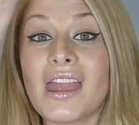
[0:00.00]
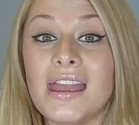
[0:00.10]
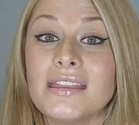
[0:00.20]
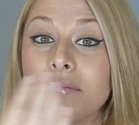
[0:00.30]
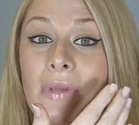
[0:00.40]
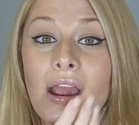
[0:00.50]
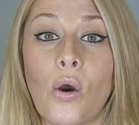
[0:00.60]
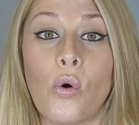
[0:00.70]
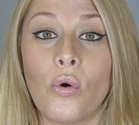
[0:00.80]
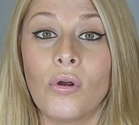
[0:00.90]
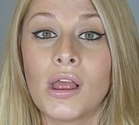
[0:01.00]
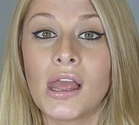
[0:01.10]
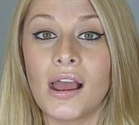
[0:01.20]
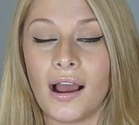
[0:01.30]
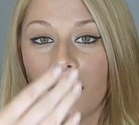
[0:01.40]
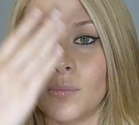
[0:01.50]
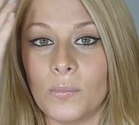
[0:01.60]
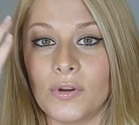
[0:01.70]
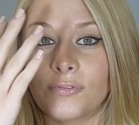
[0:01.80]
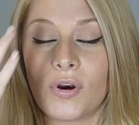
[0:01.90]
and then my whole
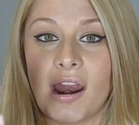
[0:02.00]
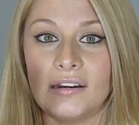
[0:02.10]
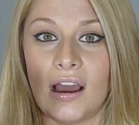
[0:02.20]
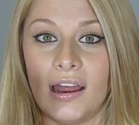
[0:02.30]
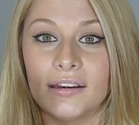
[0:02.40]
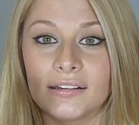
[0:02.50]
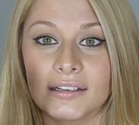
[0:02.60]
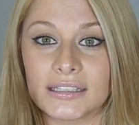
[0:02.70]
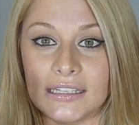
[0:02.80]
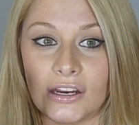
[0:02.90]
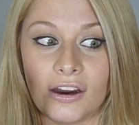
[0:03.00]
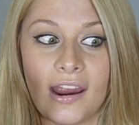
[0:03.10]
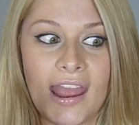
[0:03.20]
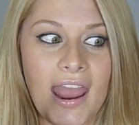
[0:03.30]
um, forehead got clear